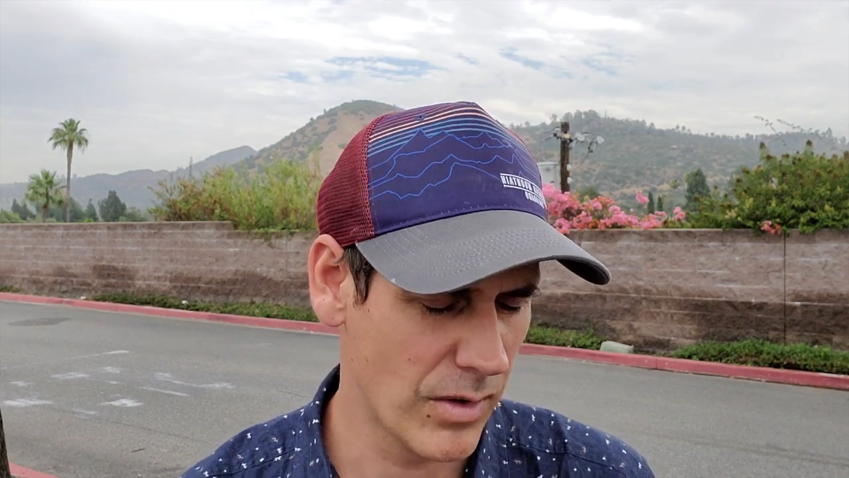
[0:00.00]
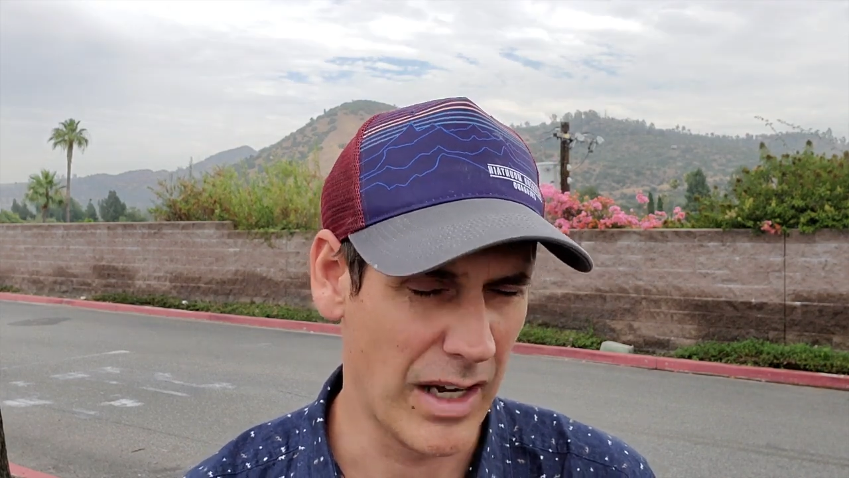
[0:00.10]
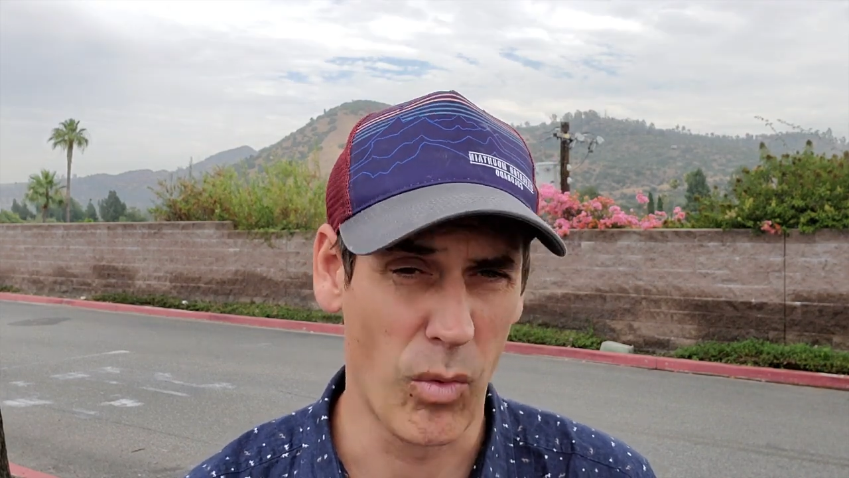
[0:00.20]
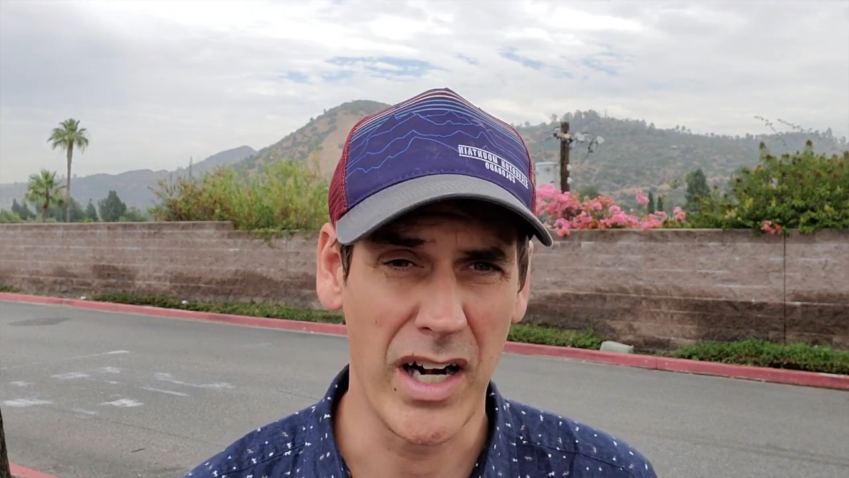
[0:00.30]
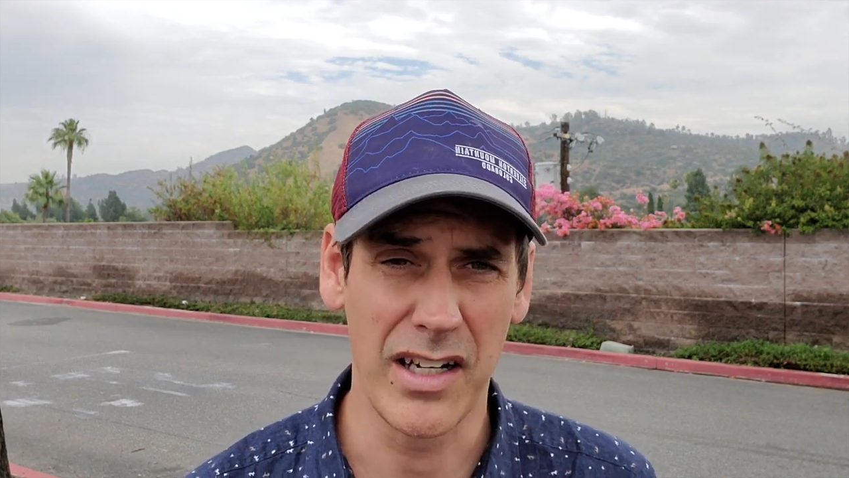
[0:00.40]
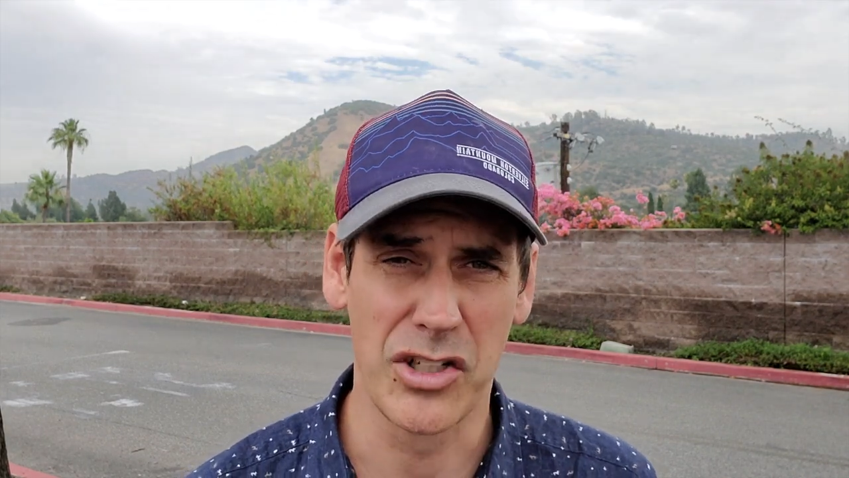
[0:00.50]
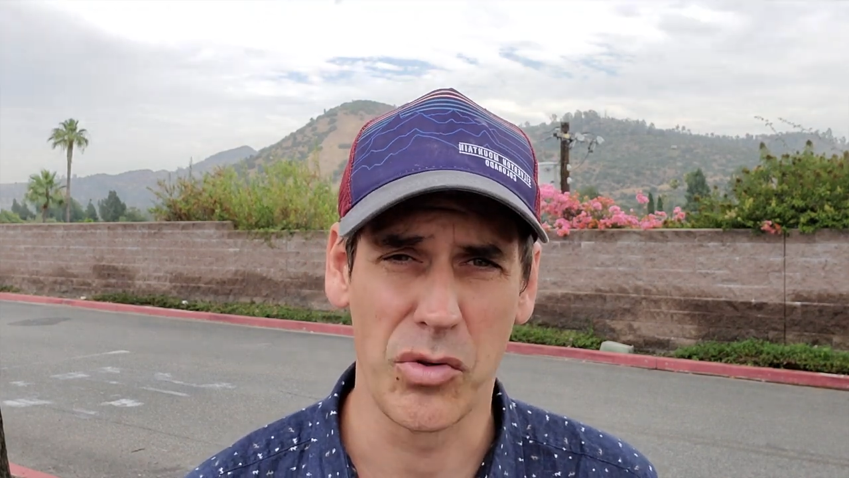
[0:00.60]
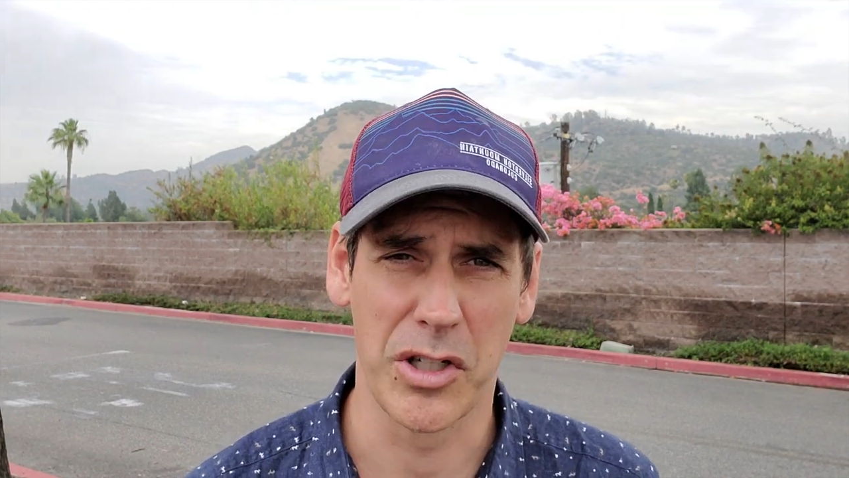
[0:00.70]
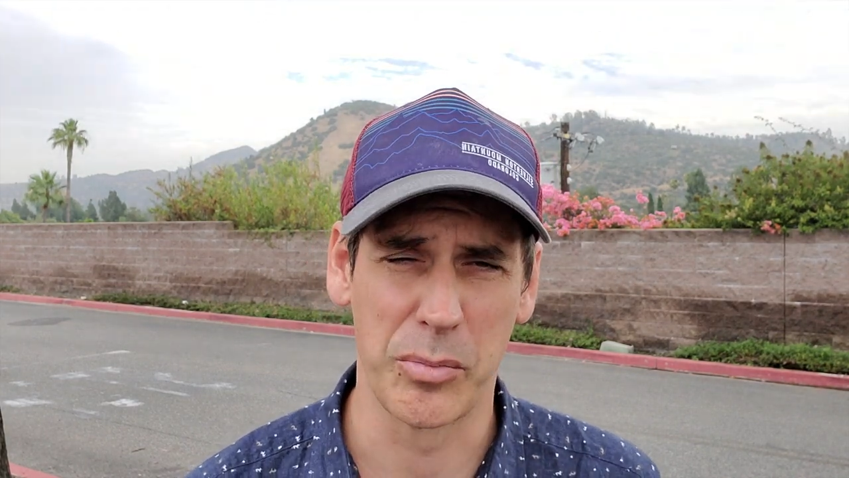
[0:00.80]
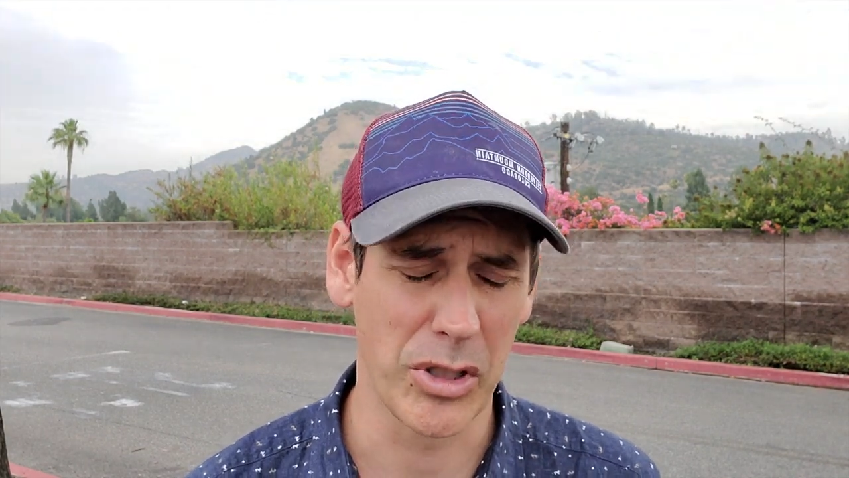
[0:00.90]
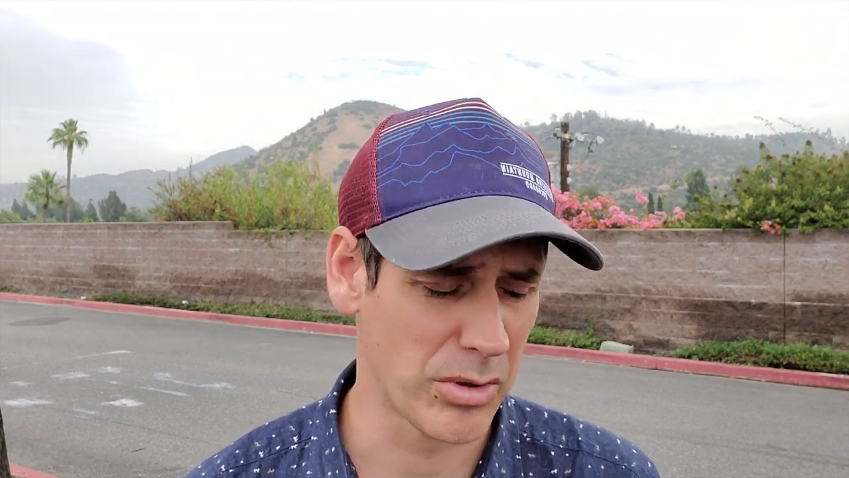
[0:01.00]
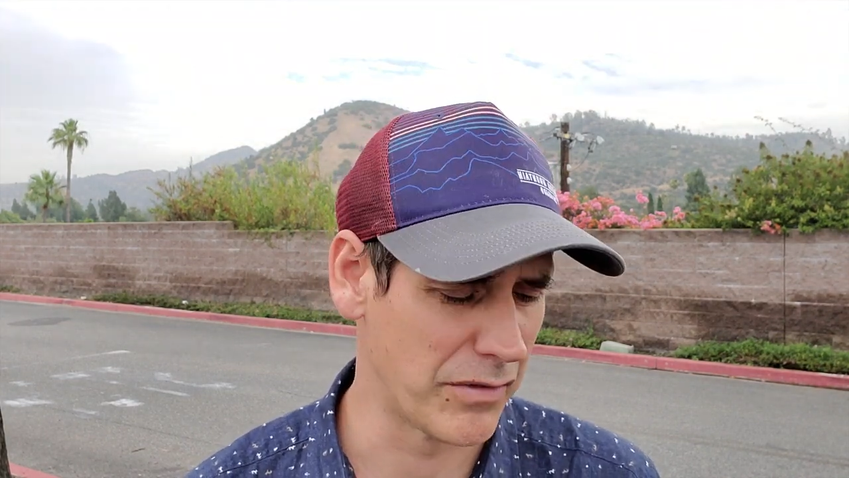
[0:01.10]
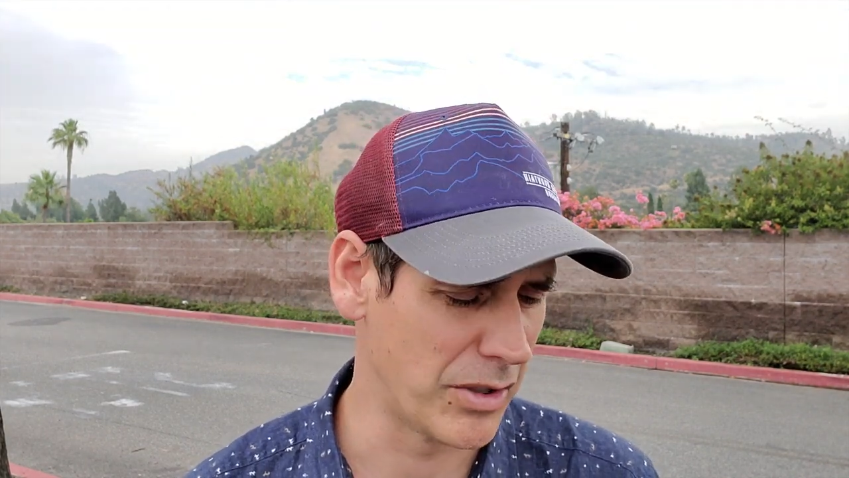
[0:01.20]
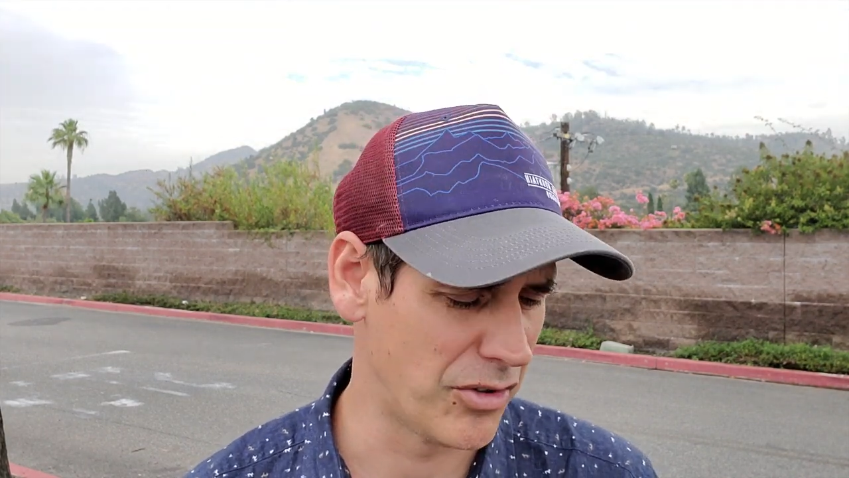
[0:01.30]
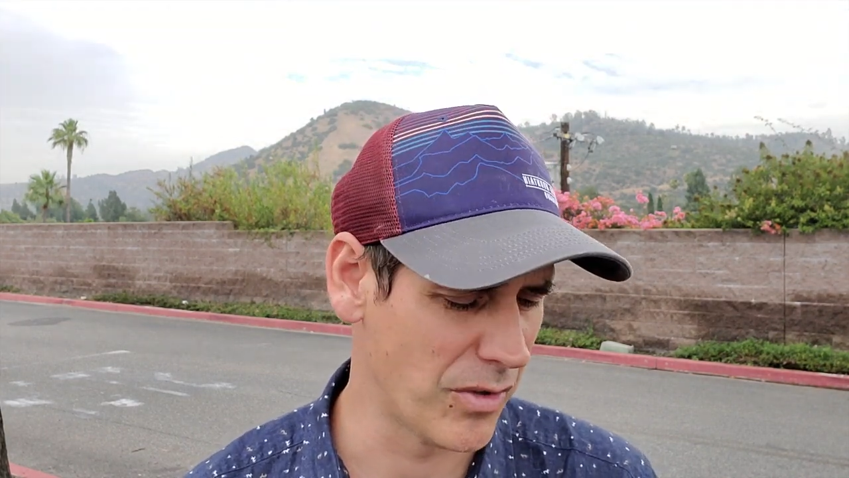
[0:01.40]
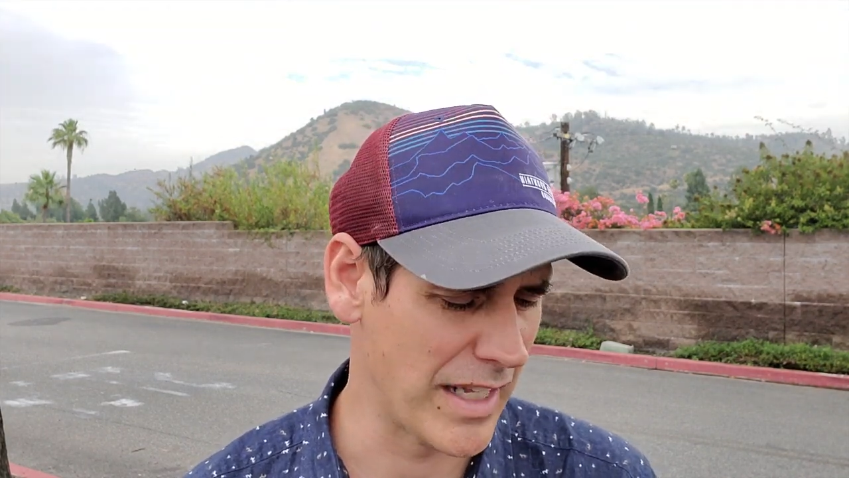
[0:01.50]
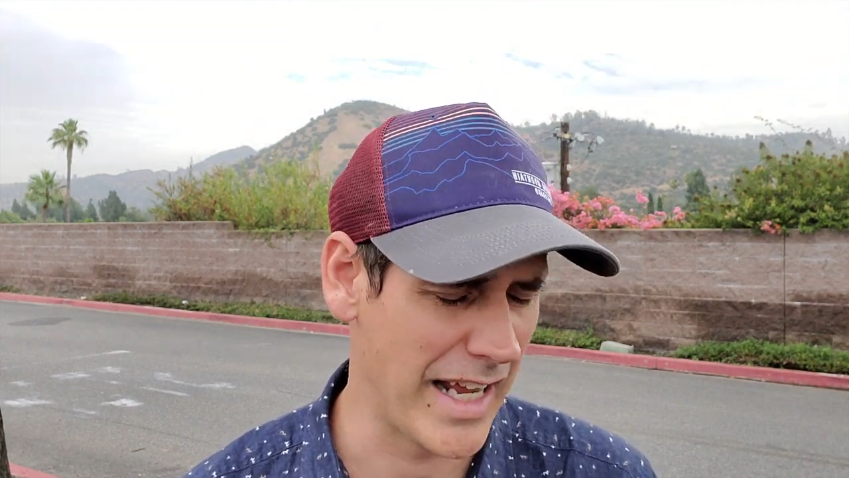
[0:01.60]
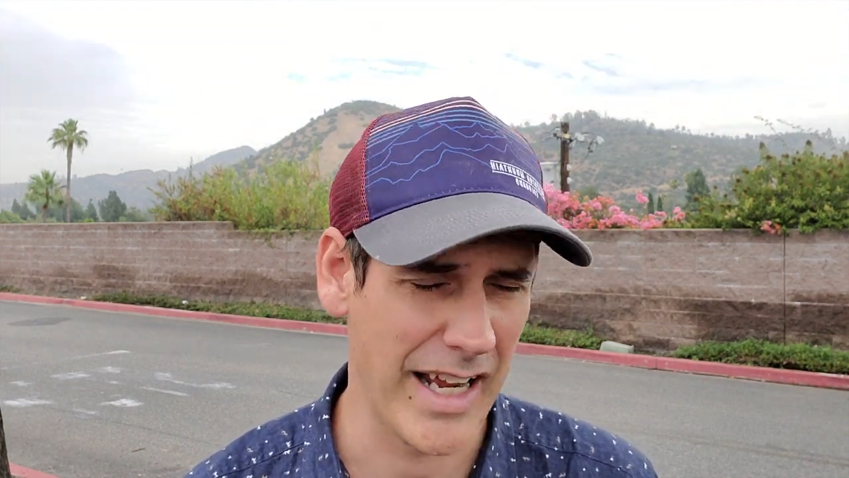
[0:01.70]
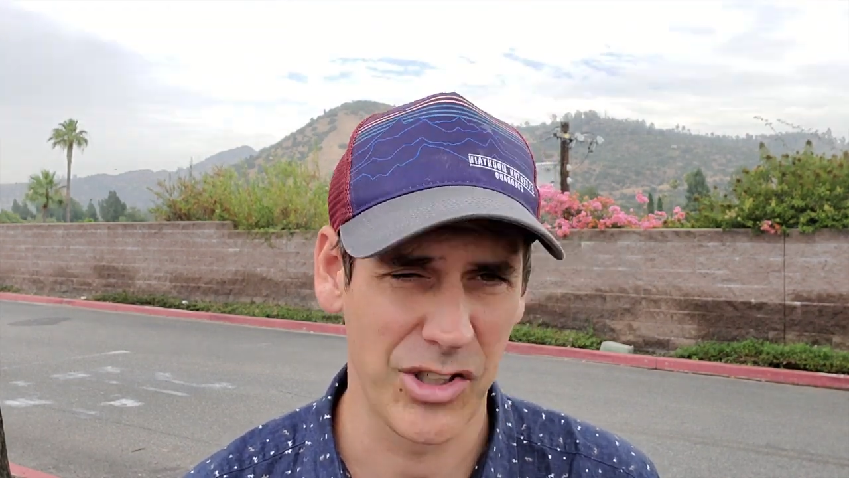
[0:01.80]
I wanted to do a good book review, so then I